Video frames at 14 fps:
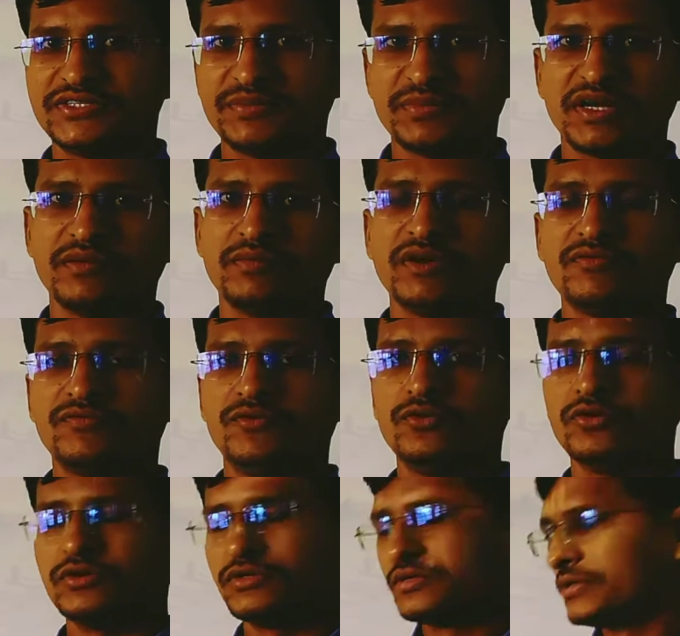chapter number
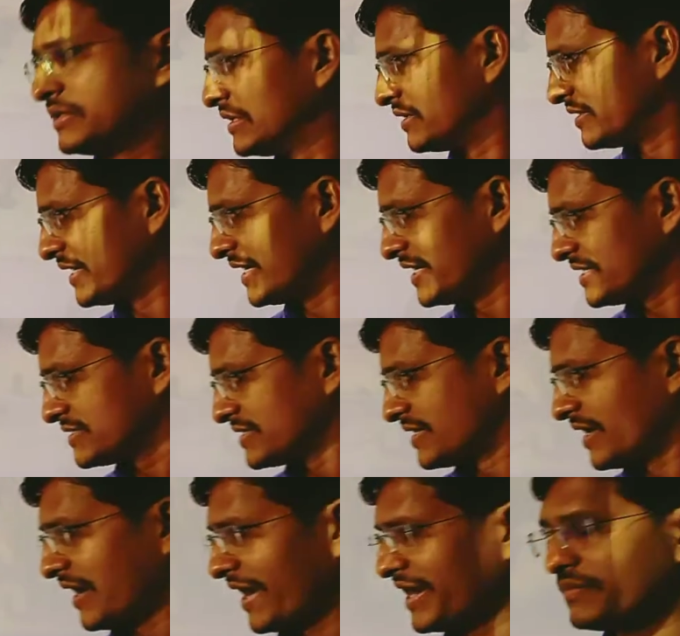4, that
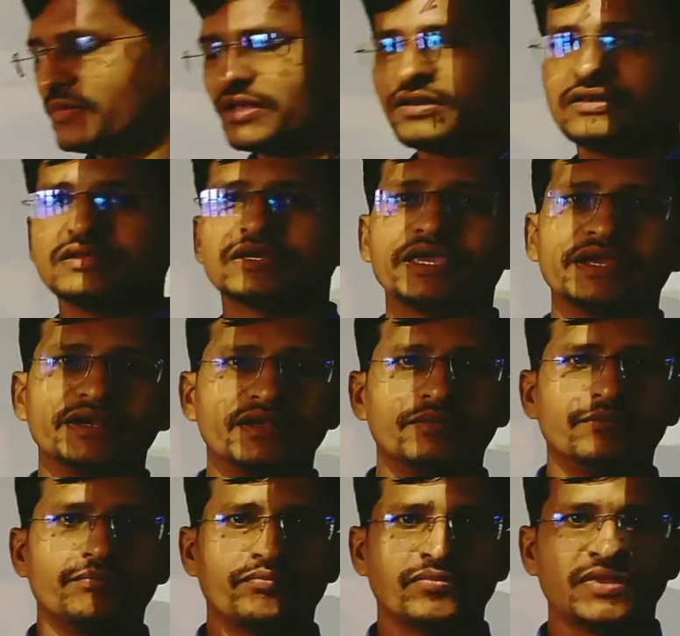is animal
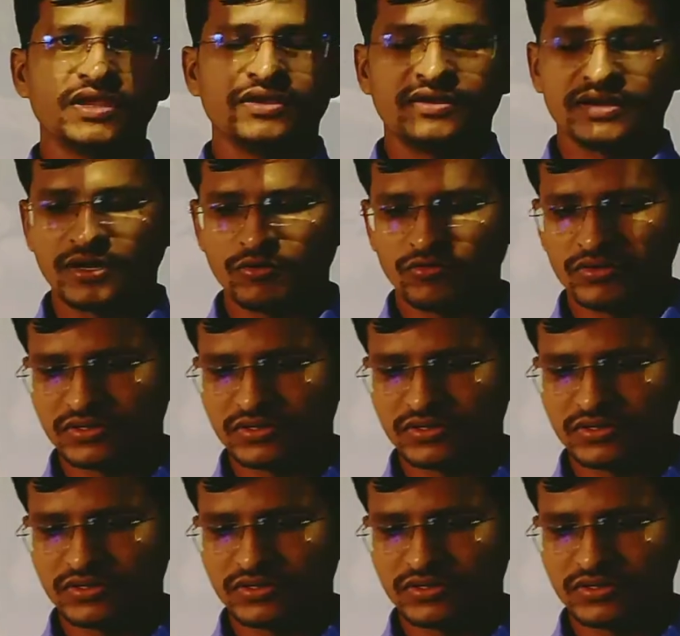kingdom. Now,